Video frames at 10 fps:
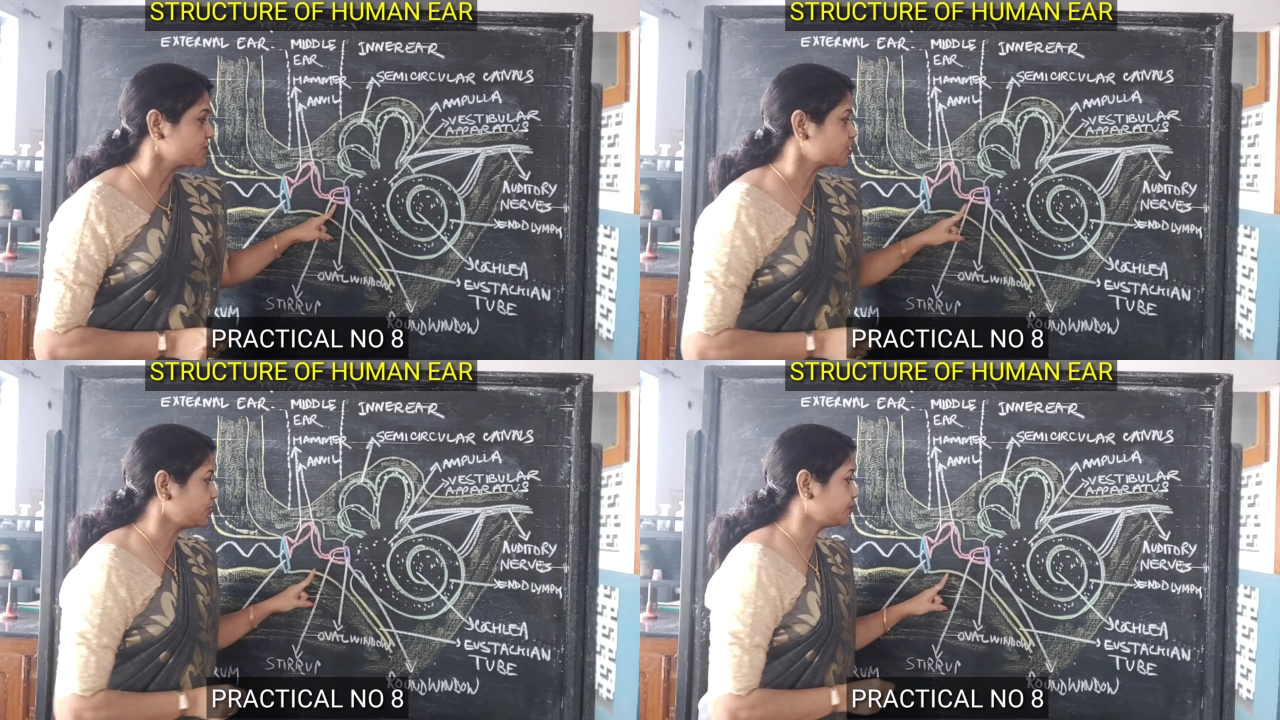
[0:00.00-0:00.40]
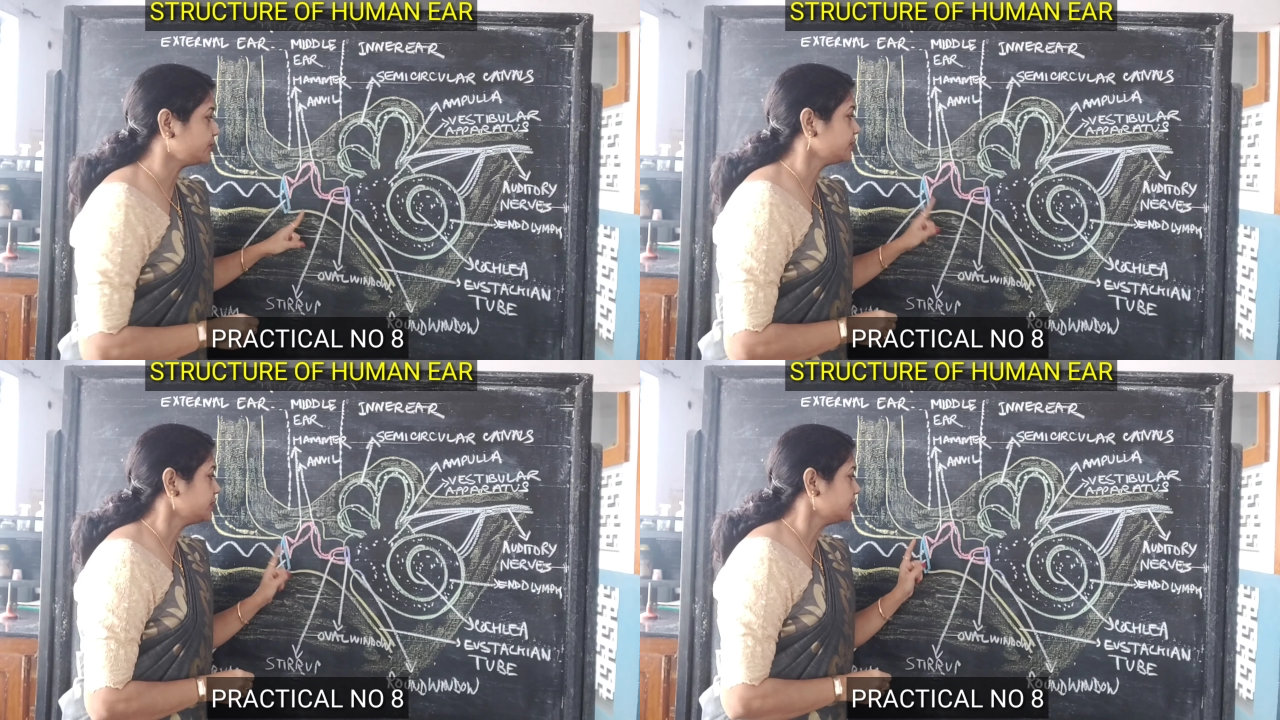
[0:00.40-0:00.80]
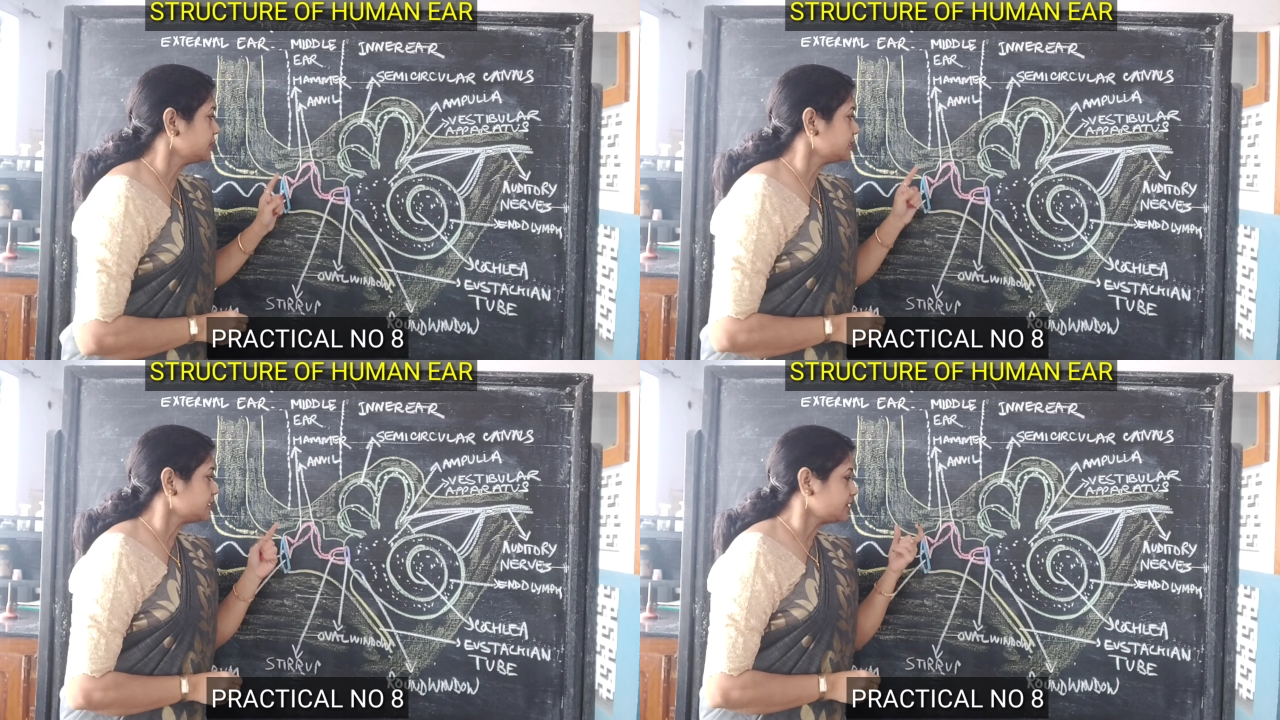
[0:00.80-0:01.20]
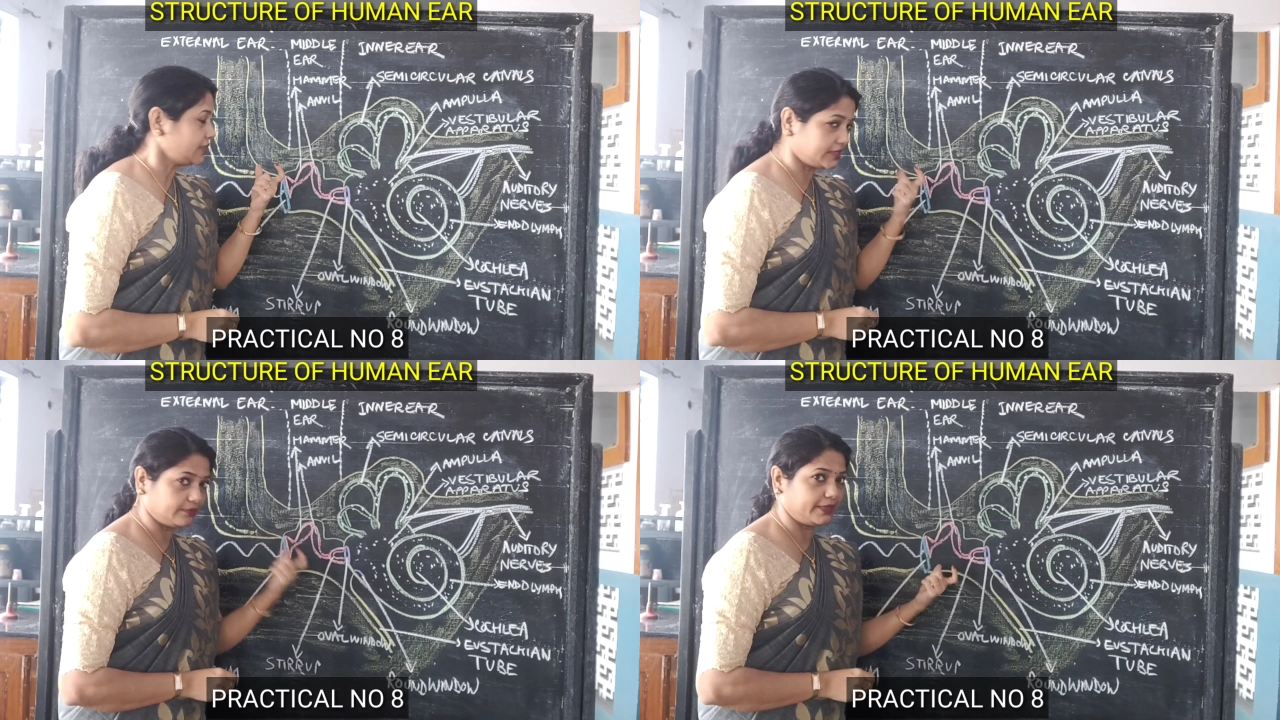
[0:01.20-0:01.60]
So,
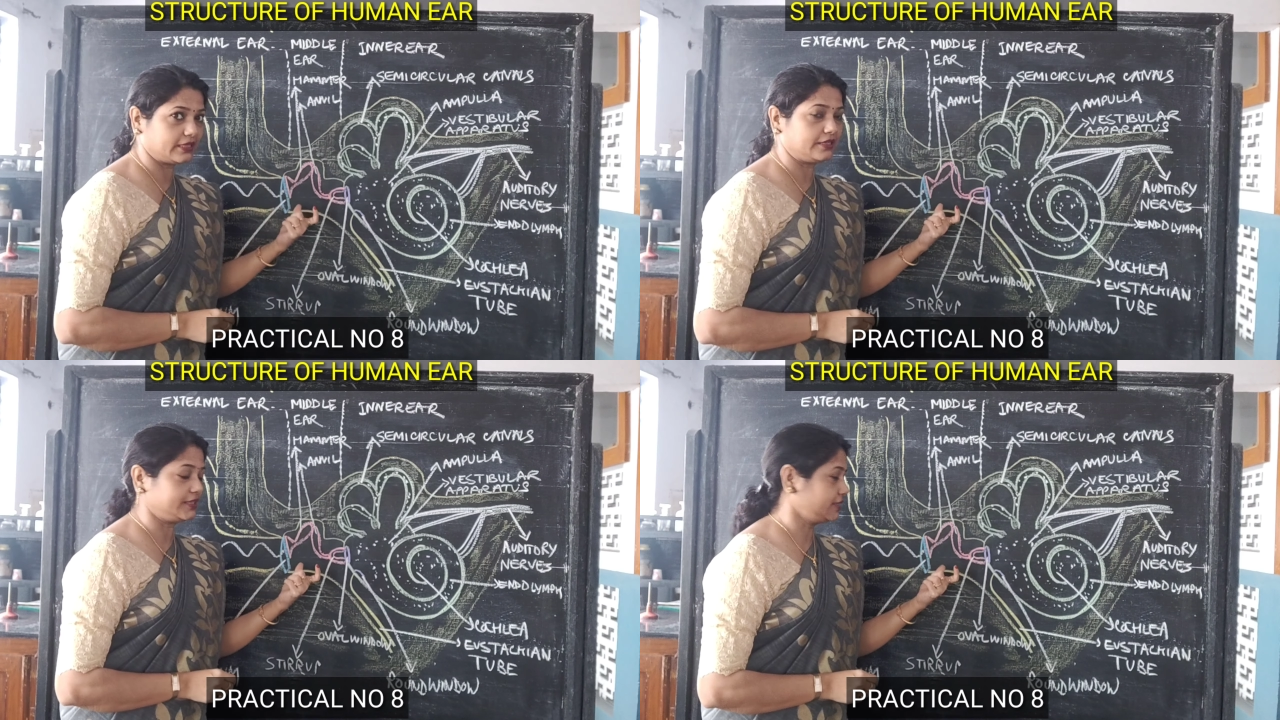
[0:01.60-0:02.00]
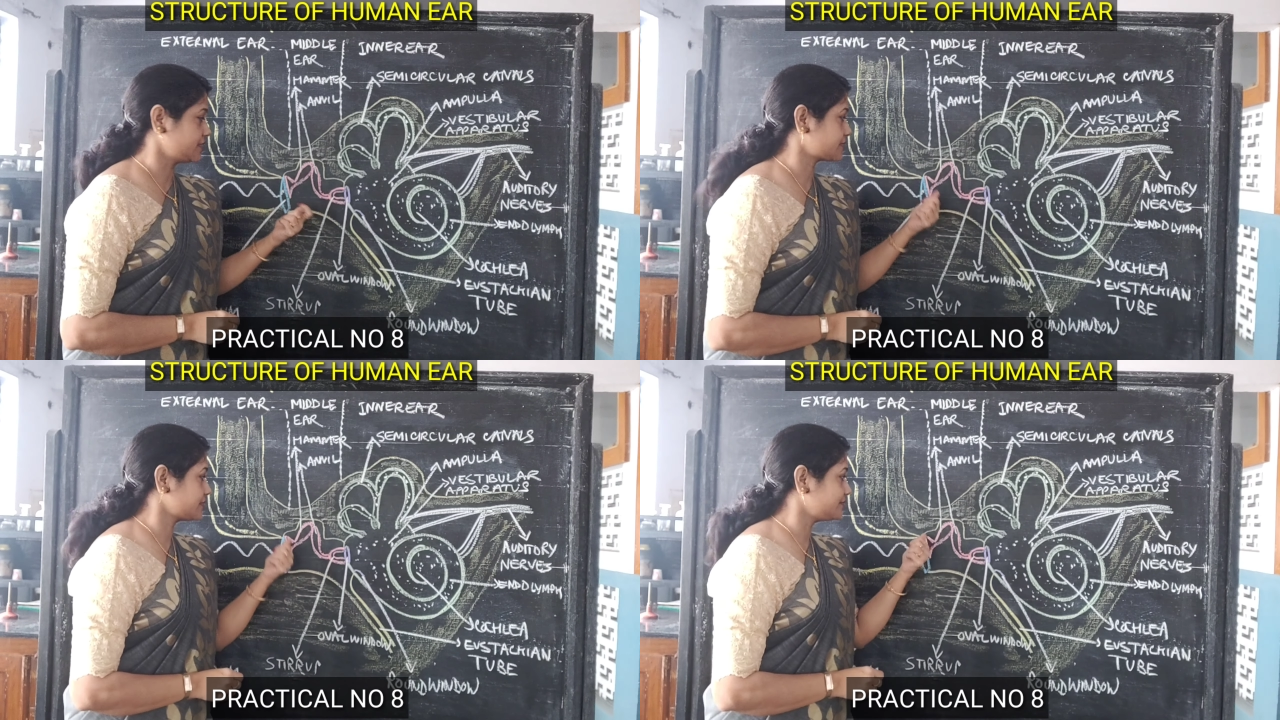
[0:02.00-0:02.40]
in the middle ear,